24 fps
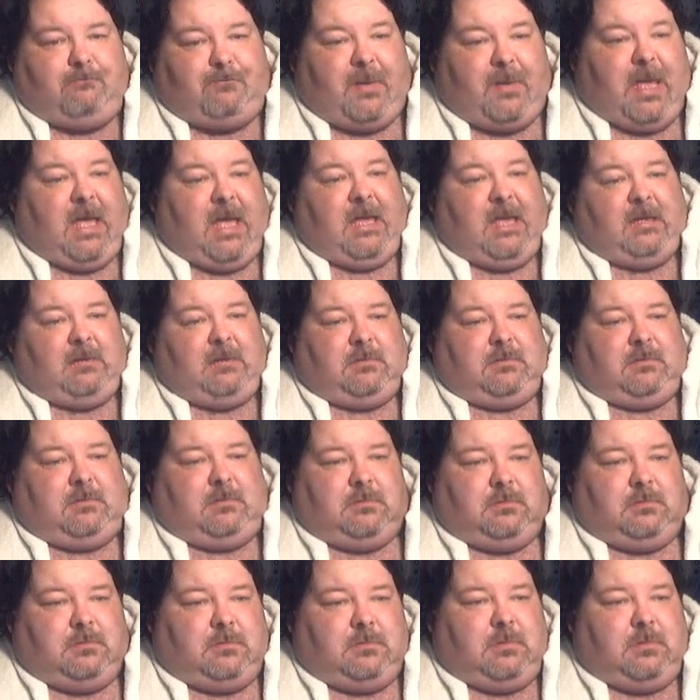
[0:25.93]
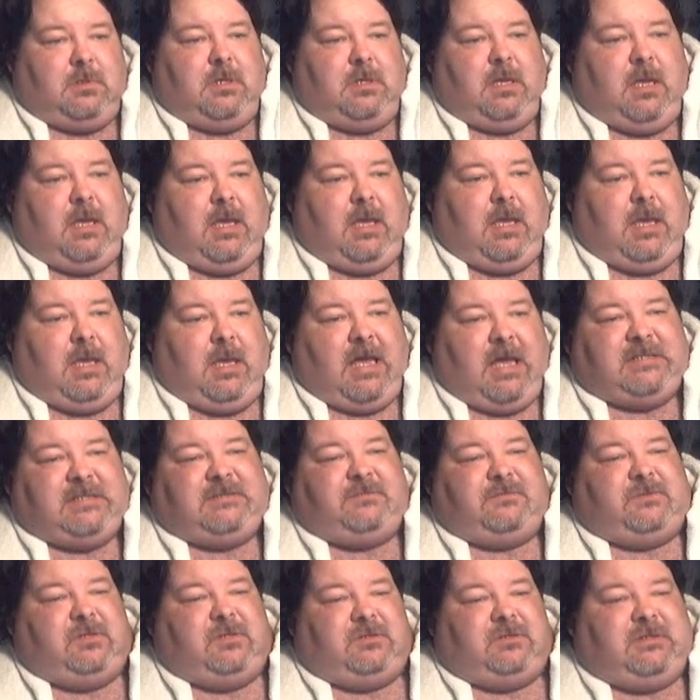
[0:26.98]
But, as
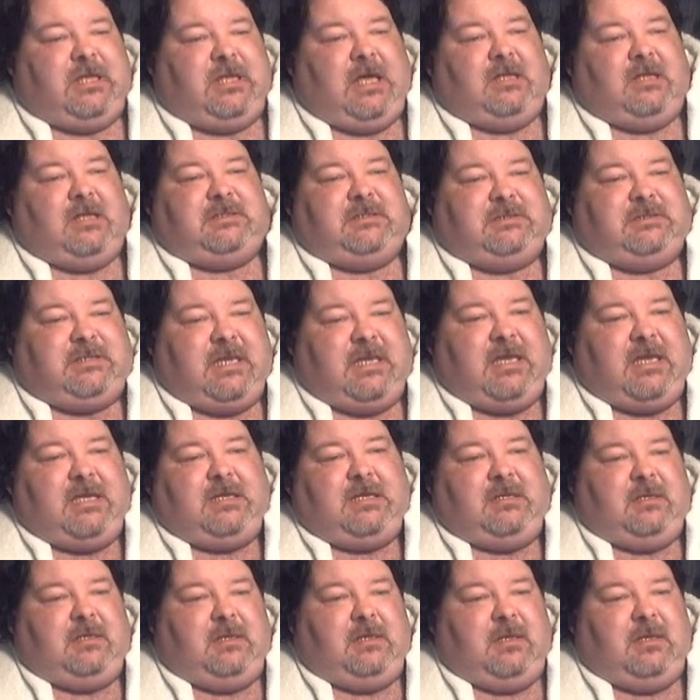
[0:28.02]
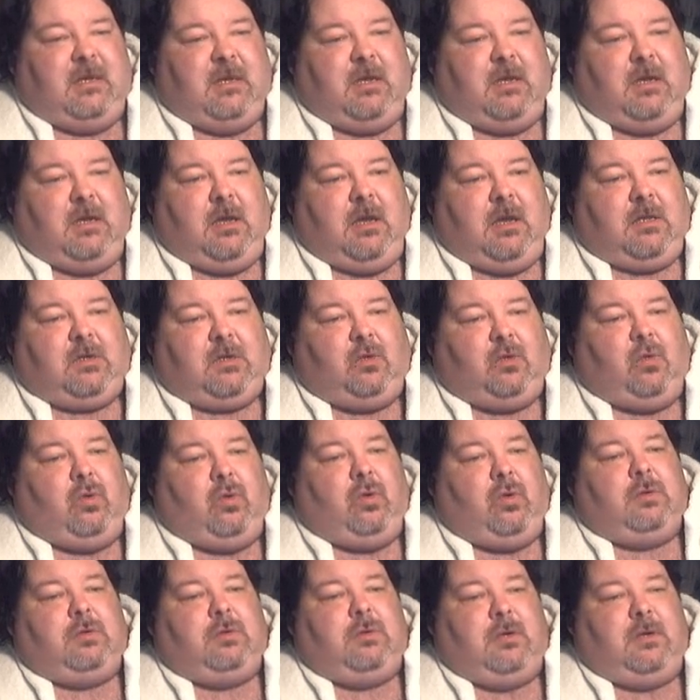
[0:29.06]
of 2010, a
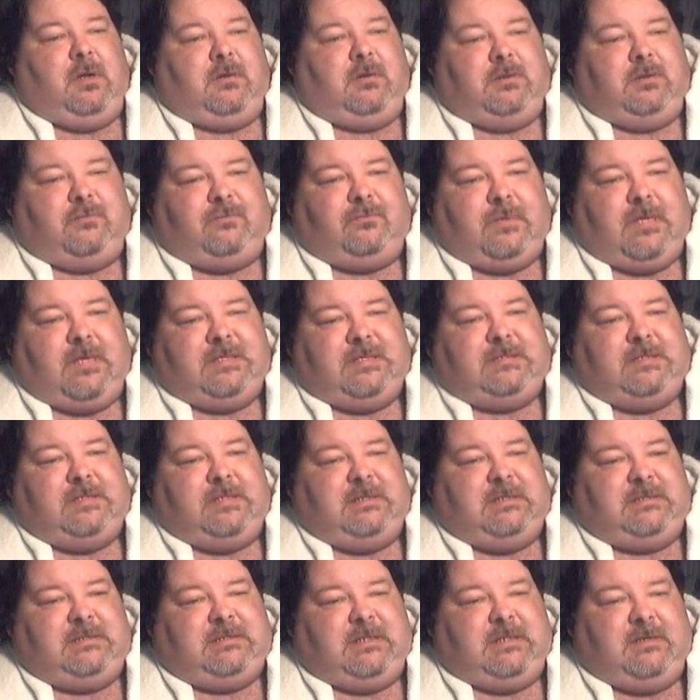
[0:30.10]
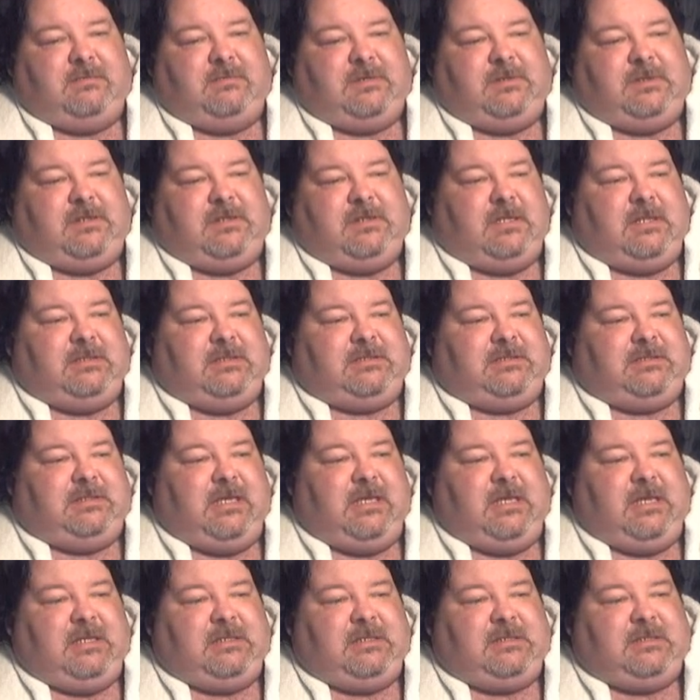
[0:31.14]
quarter of the residents of the United
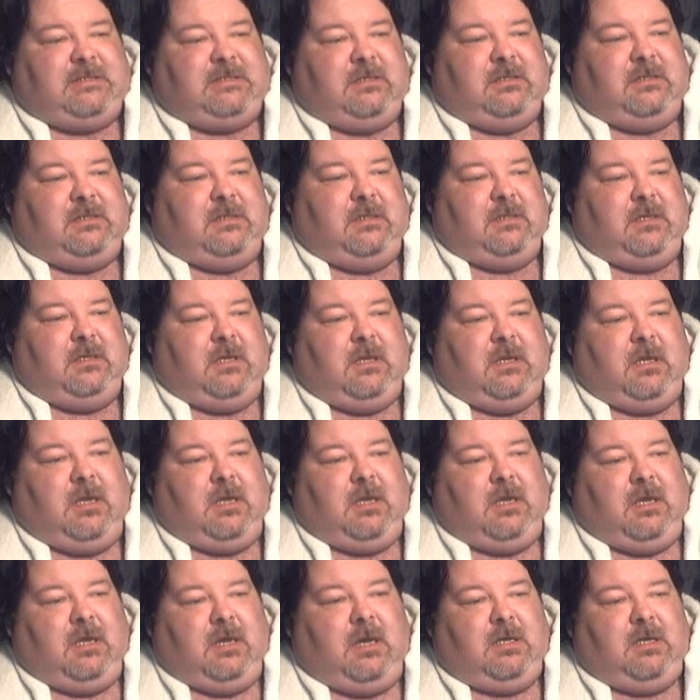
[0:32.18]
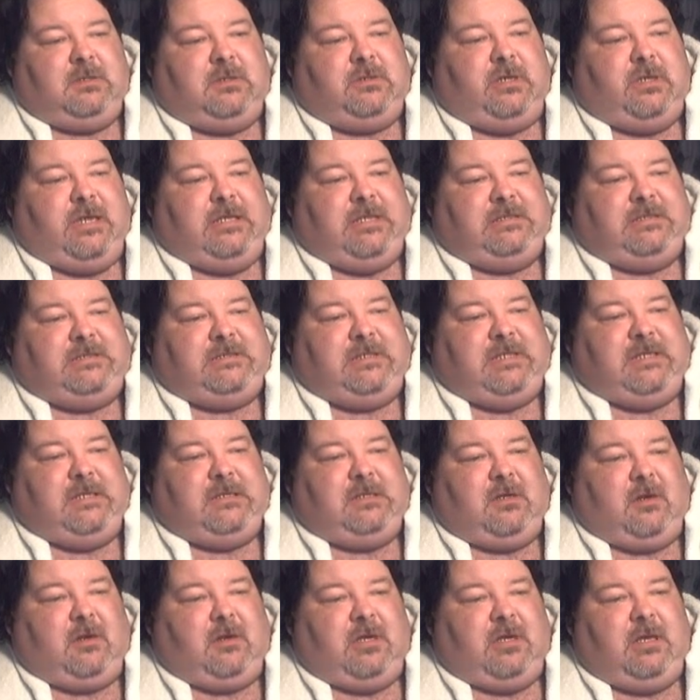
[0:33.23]
States under
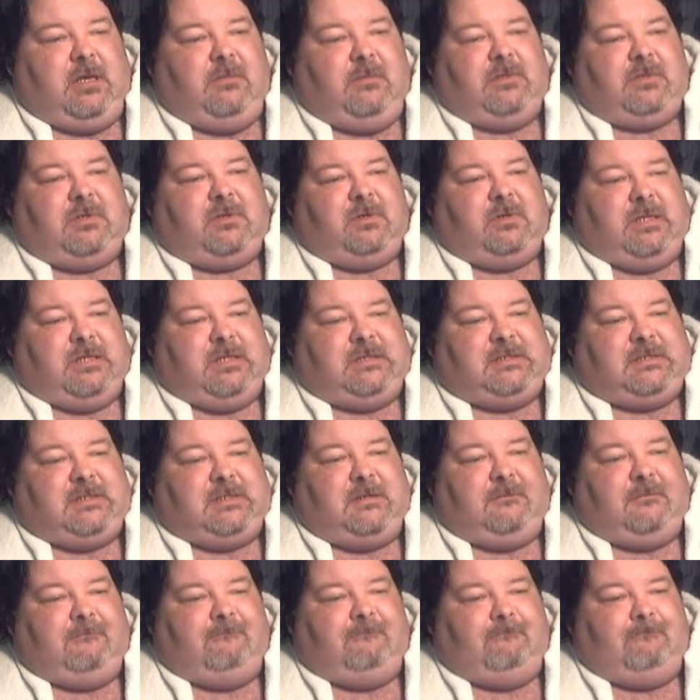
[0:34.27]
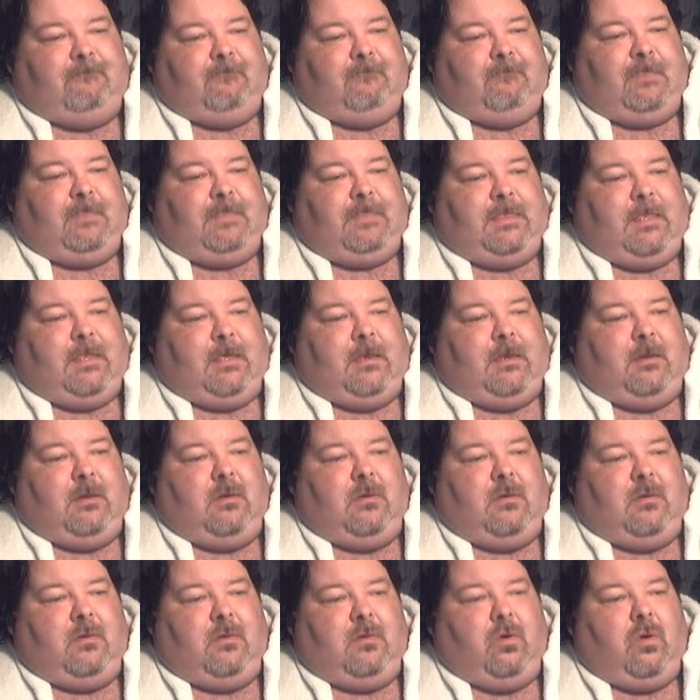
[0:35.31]
18 are immigrants
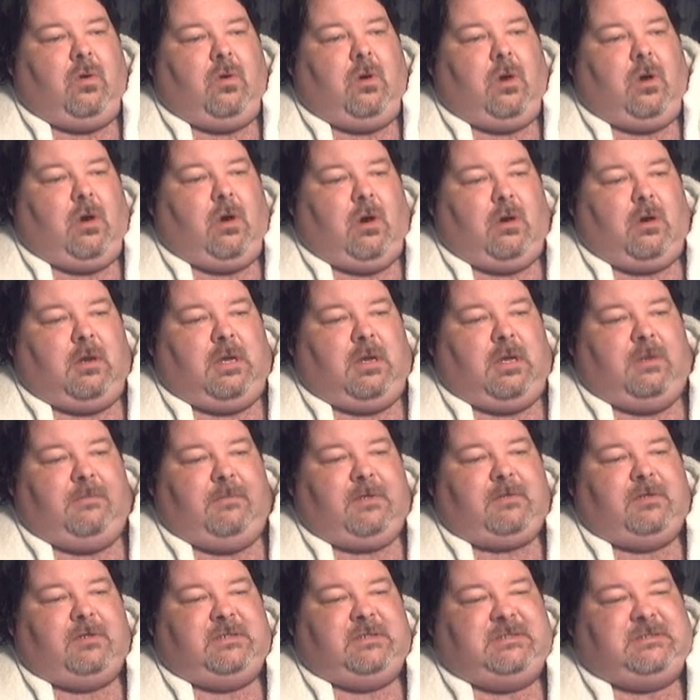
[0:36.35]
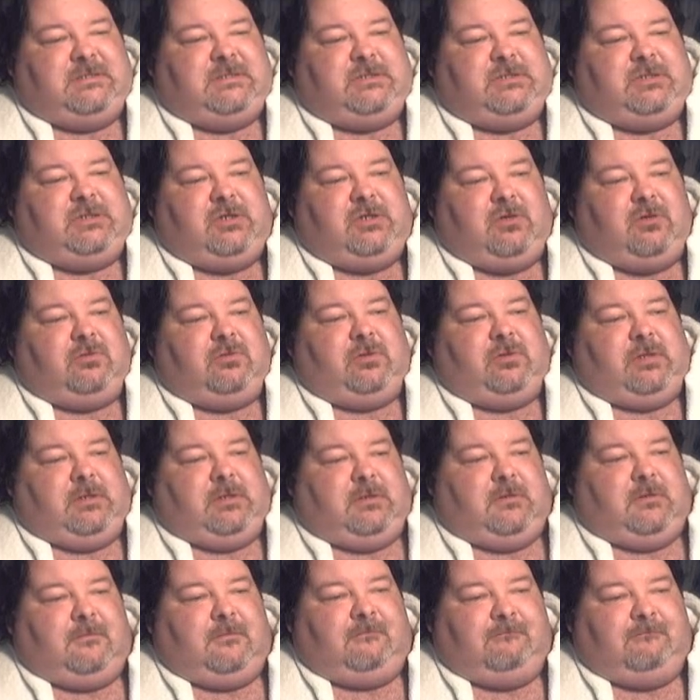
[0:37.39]
or are immigrants' children.